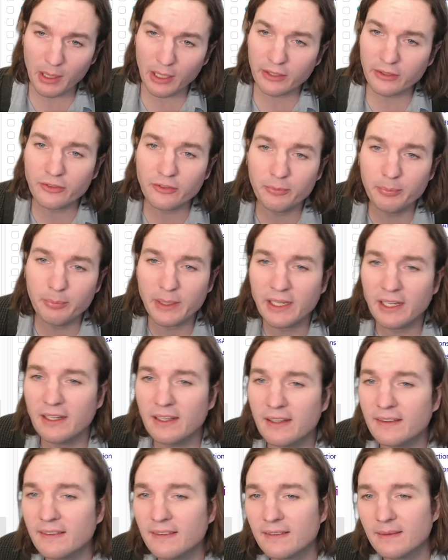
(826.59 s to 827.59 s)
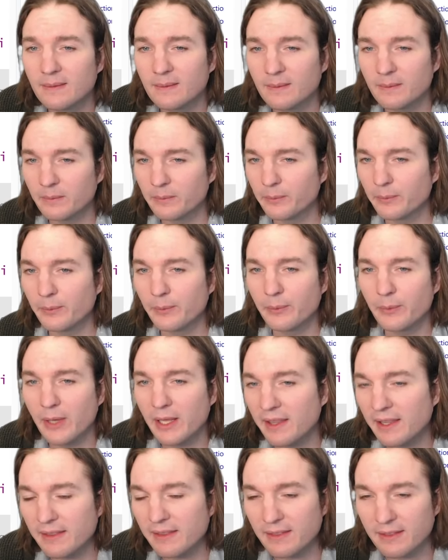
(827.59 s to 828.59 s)
marks because,
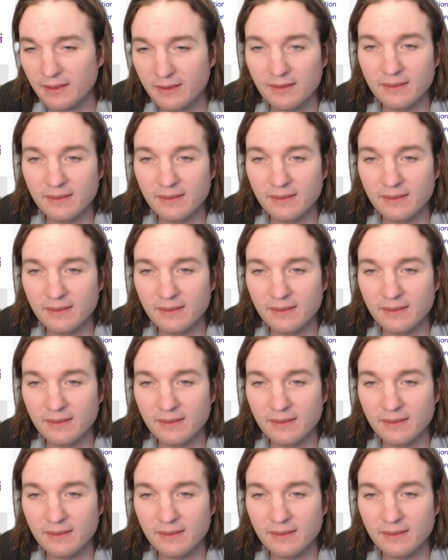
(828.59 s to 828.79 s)
well,